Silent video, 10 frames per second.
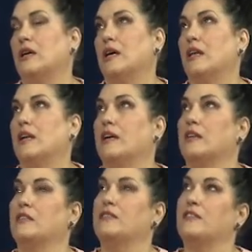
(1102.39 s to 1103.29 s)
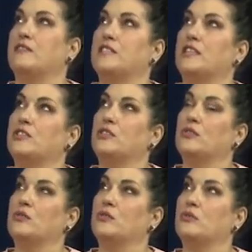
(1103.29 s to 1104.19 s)
And then
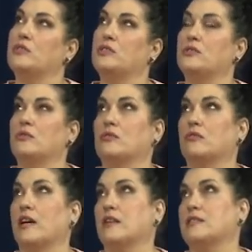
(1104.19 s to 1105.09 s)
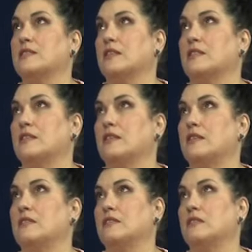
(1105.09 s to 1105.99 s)
52 to around
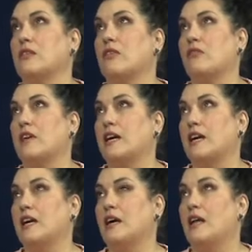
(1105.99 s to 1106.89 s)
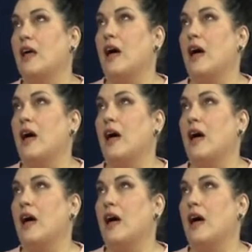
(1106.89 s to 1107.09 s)
63.